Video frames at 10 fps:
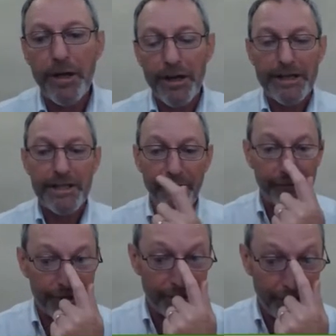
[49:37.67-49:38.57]

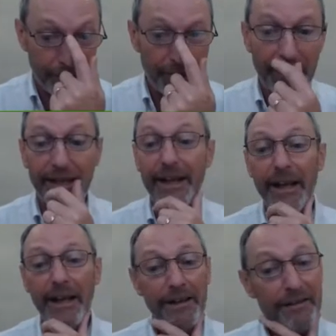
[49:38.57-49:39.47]
native to the UK
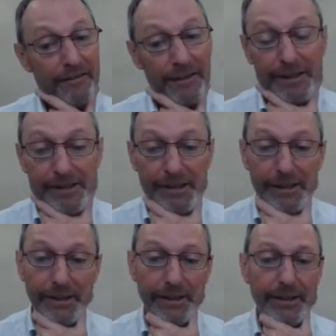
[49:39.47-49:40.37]
fact,
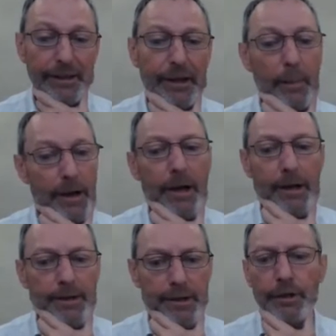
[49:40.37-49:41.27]
uh, yeah, and,
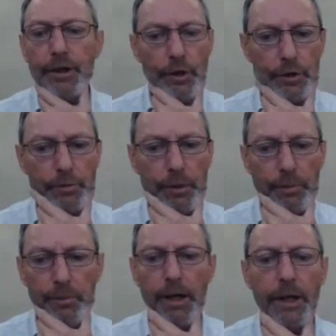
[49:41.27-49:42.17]
and, they're a huge
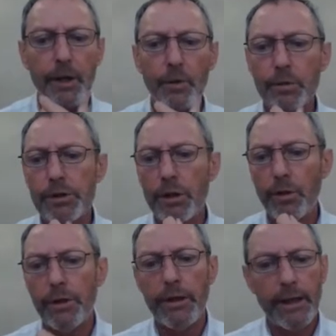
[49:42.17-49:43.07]
problem, I know,
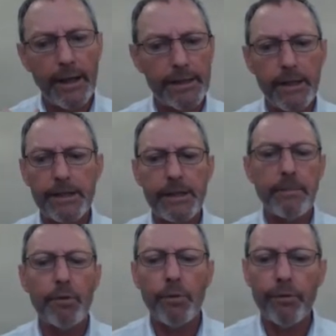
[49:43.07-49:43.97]
also on the Atlantic
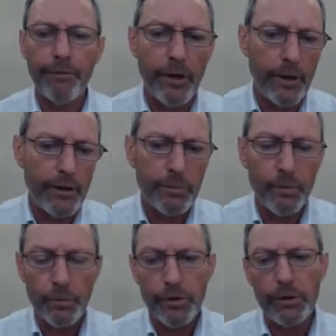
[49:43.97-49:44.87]
seaboard of France,
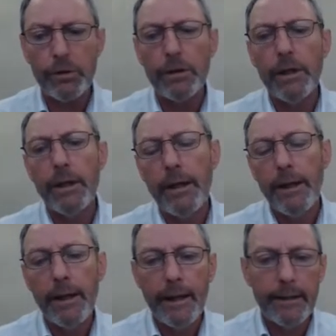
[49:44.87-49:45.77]
Portugal,
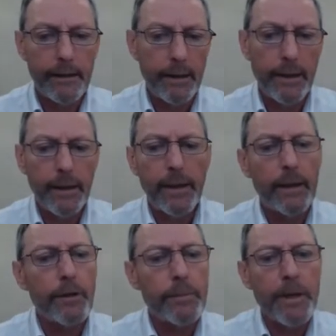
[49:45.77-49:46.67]
and, and, and a
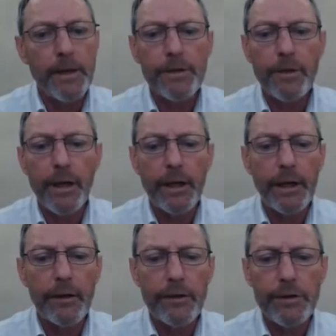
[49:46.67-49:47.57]
lot of Mediterranean
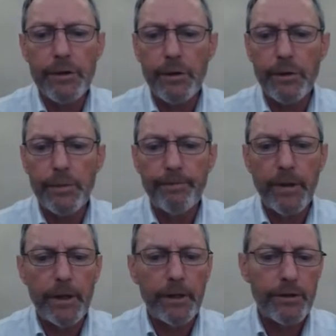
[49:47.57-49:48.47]
areas too.
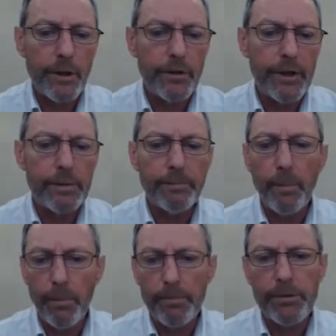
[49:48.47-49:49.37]
So these are
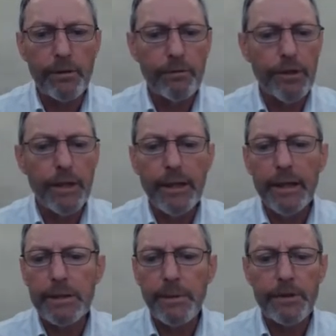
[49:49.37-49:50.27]
problems that really
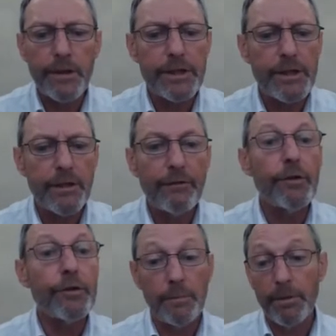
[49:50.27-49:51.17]
need to be addressed in the
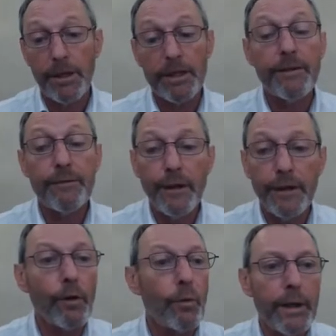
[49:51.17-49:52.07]
future, but they're definitely
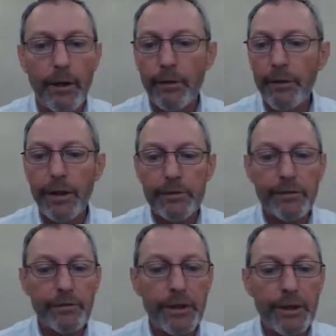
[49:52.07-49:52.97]
not winning on the Isles
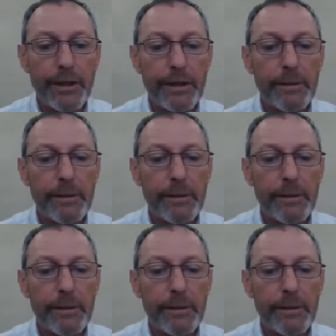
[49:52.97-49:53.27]
of Scilly at the